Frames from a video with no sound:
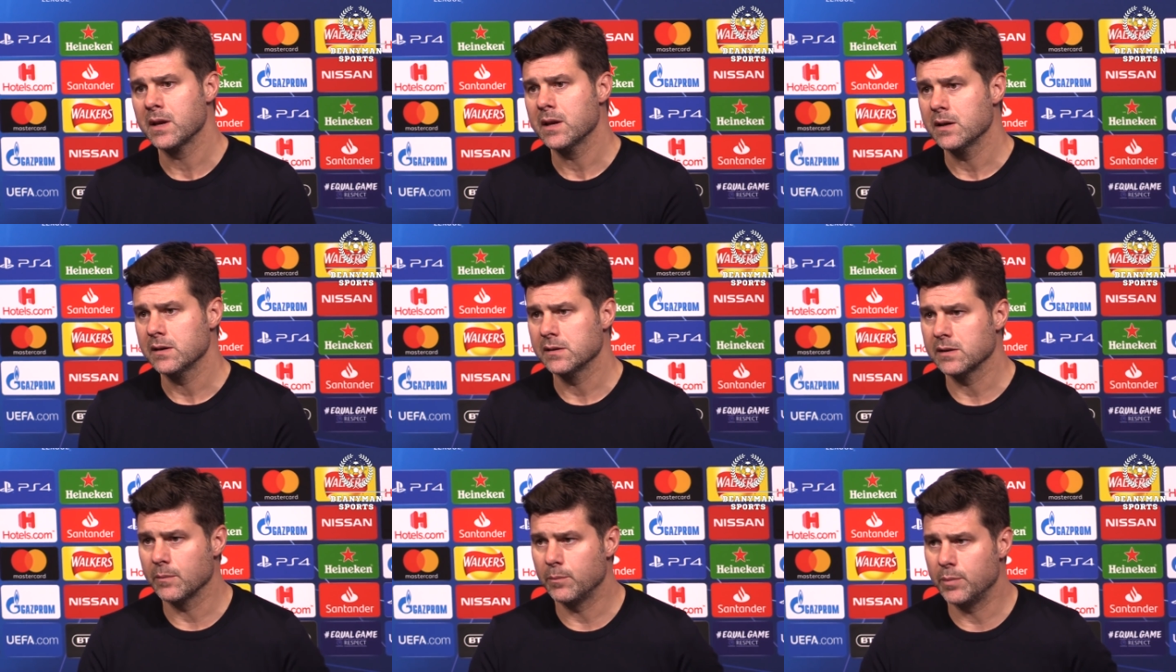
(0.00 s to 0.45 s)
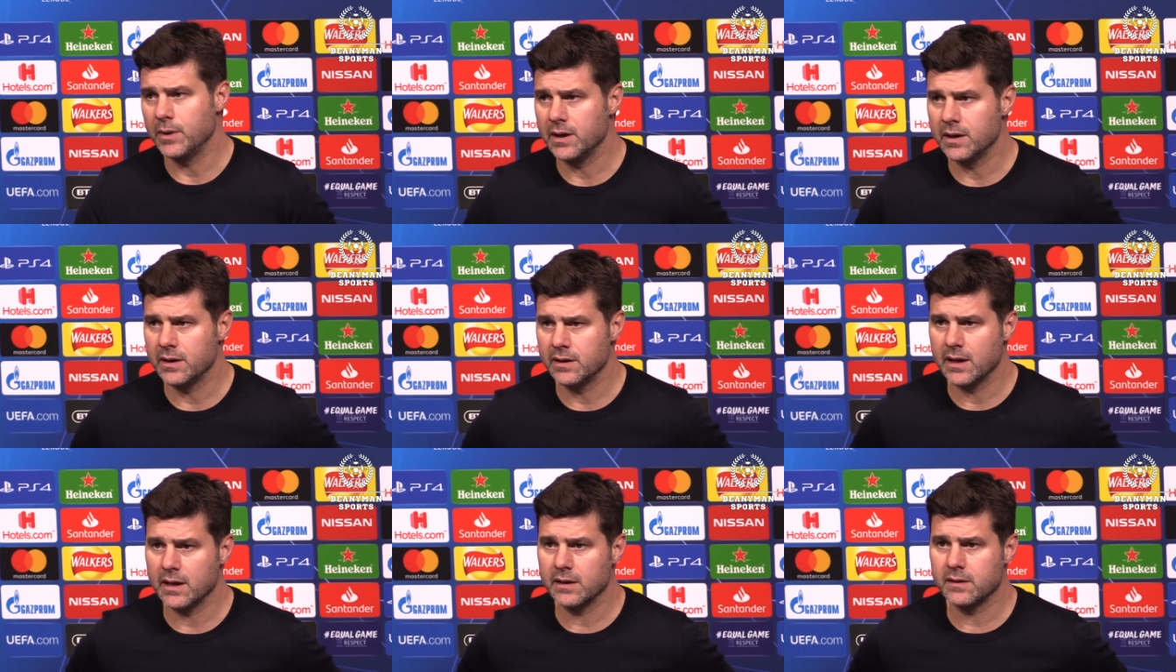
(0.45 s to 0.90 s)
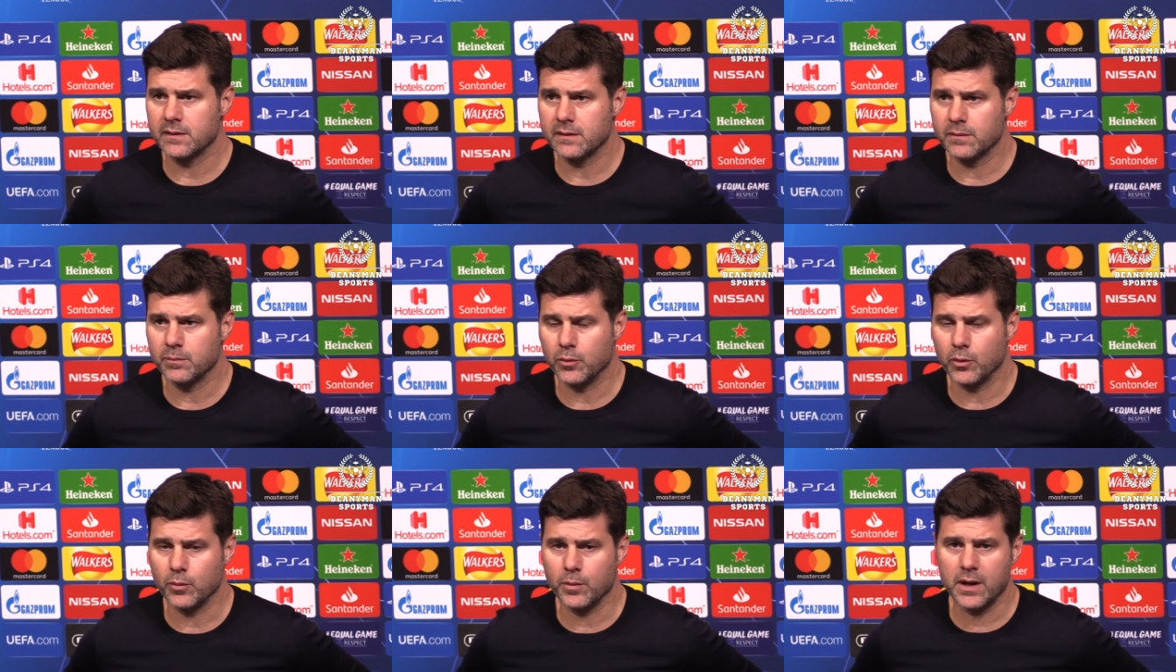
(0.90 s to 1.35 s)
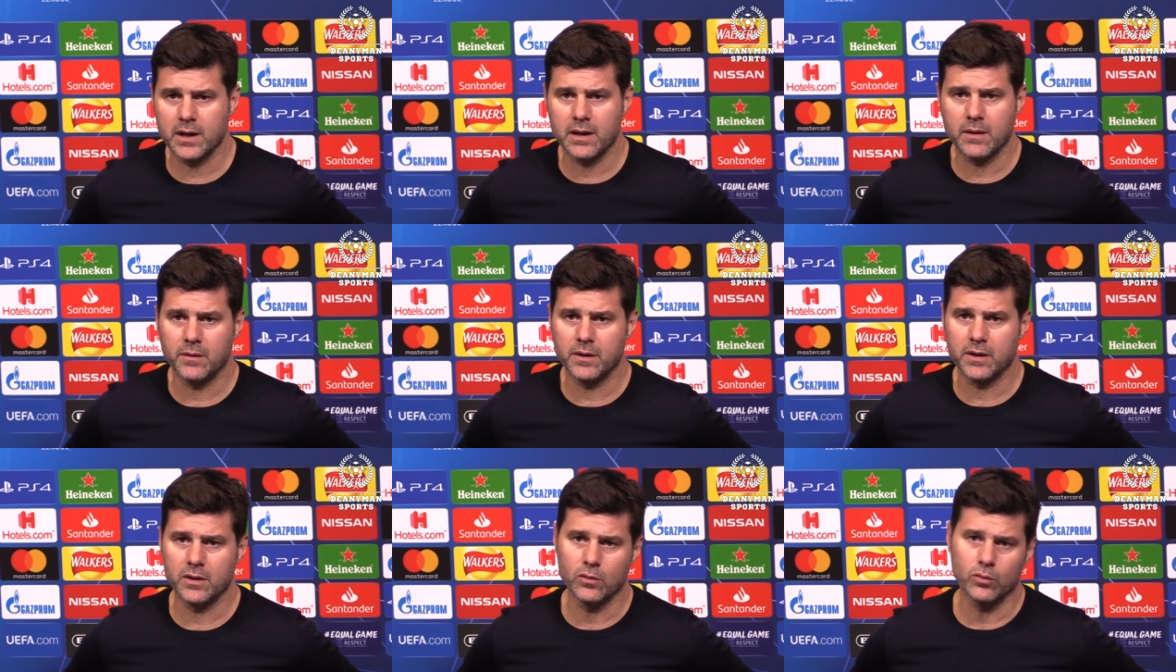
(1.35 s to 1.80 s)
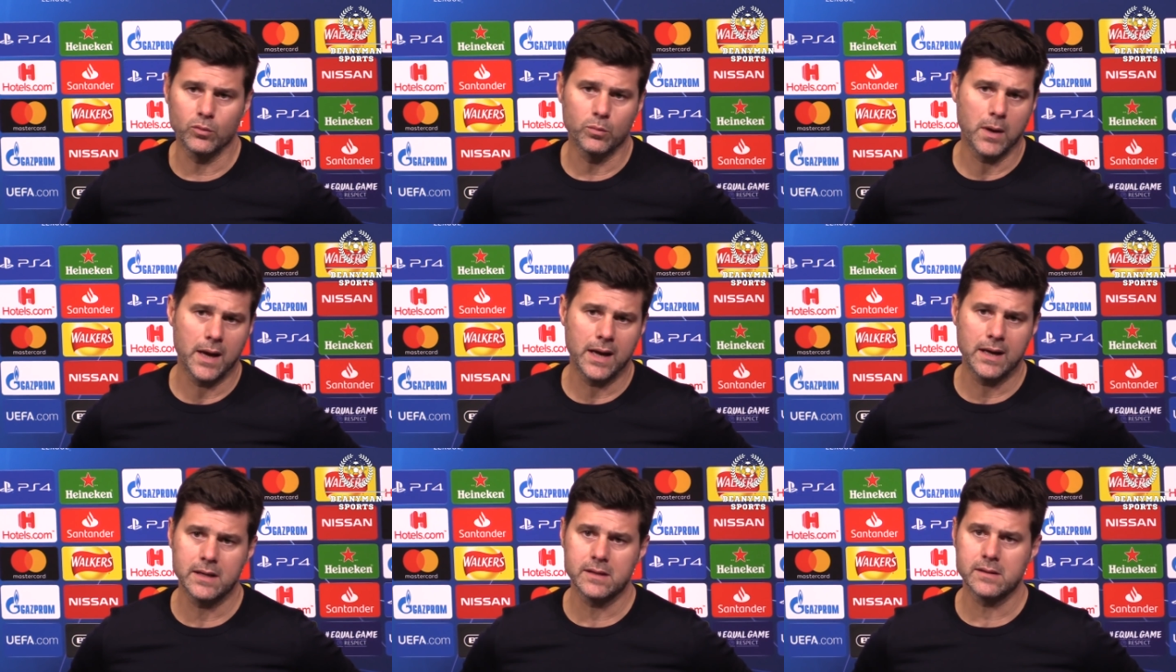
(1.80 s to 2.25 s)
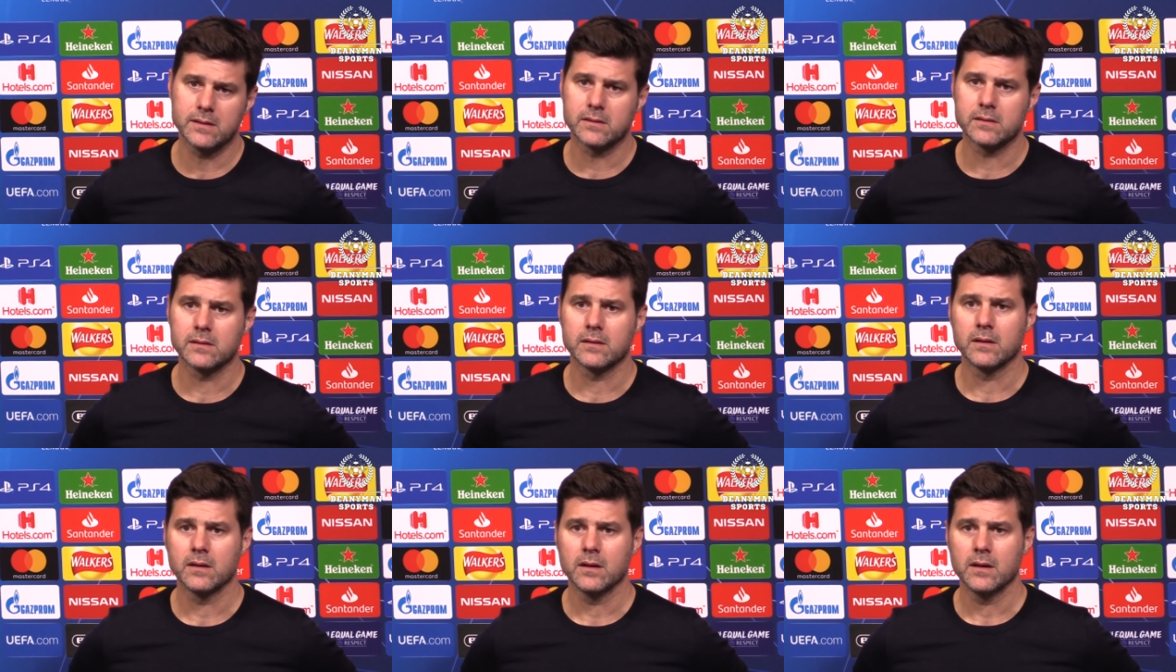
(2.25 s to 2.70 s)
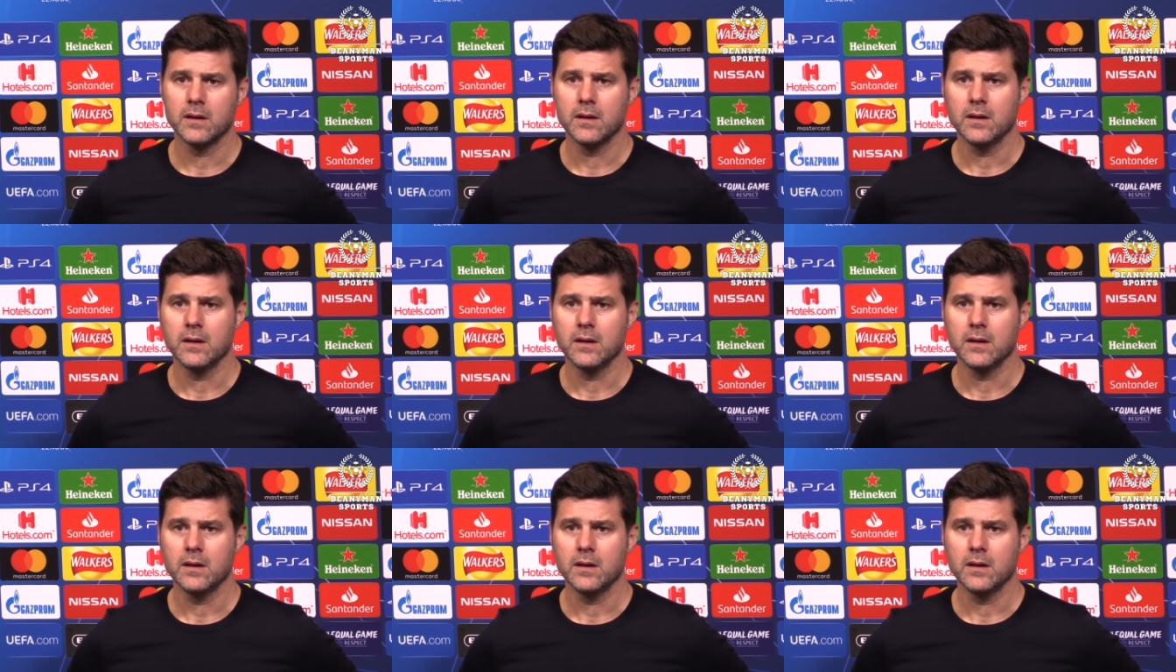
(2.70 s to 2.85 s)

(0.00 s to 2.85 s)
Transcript: He's a player that provides a very good balance